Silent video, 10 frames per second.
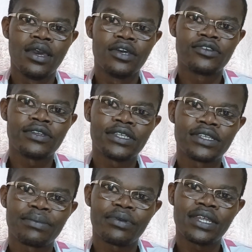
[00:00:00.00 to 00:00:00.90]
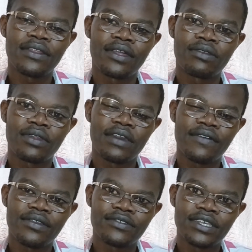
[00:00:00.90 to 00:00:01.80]
So it is important that whenever
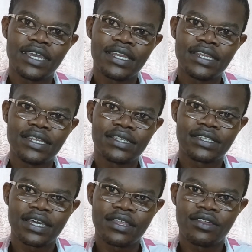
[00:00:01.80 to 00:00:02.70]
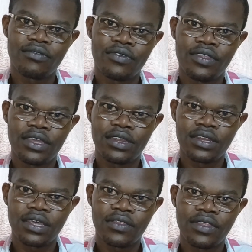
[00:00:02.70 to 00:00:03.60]
you see any discharge
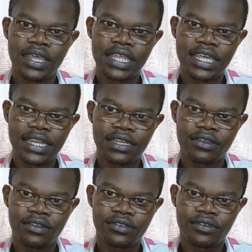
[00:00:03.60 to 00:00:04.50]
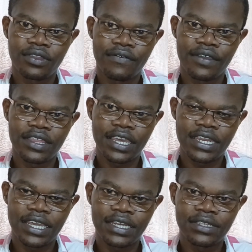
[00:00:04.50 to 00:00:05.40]
within the genitals of the
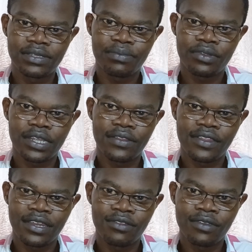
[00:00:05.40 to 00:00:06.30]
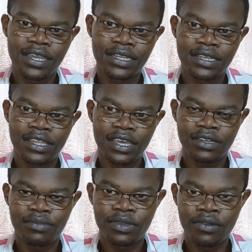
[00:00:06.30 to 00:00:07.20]
vagina, it is important that you get it
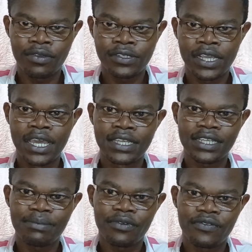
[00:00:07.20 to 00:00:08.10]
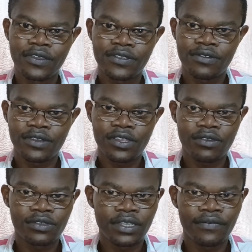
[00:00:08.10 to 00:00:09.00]
checked, because some of these
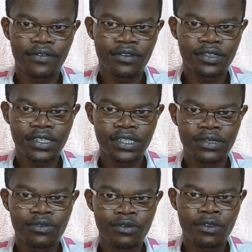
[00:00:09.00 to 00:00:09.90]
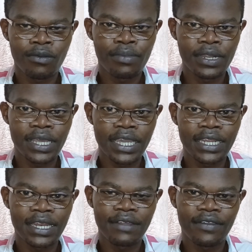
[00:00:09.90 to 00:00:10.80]
conditions, if not treated, could complicate
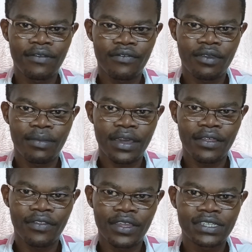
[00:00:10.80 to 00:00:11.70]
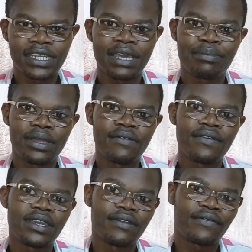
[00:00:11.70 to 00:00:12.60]
and even form other things like
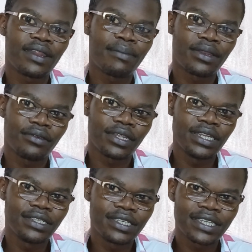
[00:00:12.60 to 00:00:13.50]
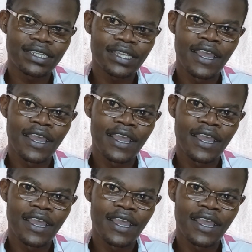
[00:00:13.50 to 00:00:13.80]
pelvic inflammatory diseases